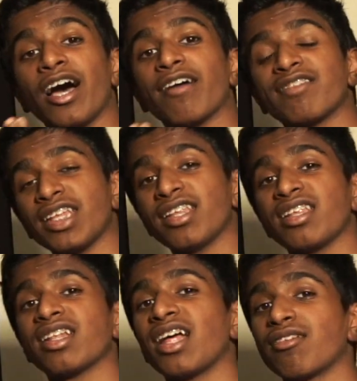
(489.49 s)
I said this
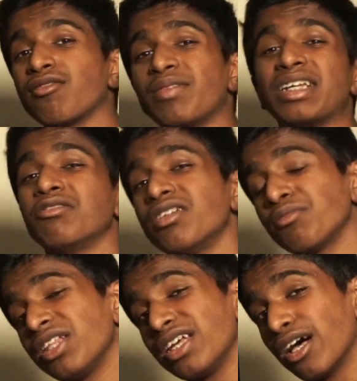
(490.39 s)
in the last one, but it just
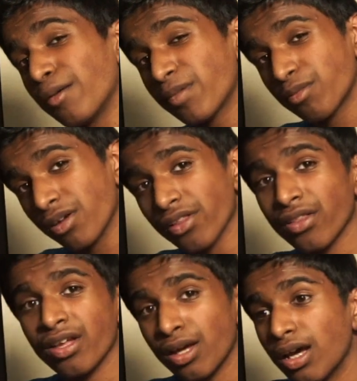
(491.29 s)
really helps with
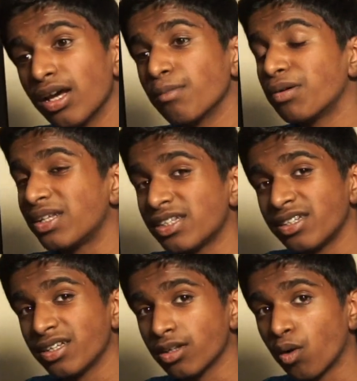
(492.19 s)

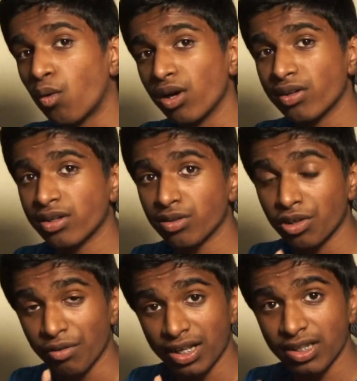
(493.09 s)
positioning the coils
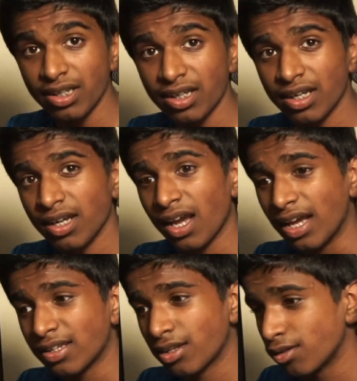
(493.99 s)
correctly,
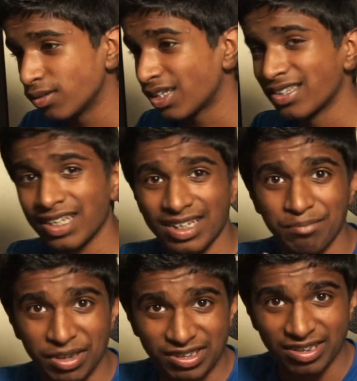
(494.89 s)
and so it doesn't take
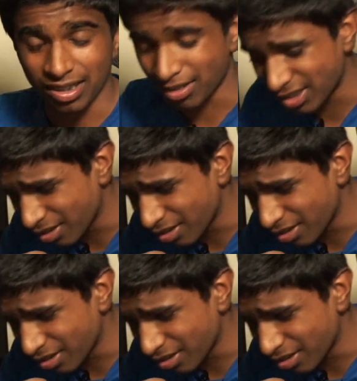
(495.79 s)
much time because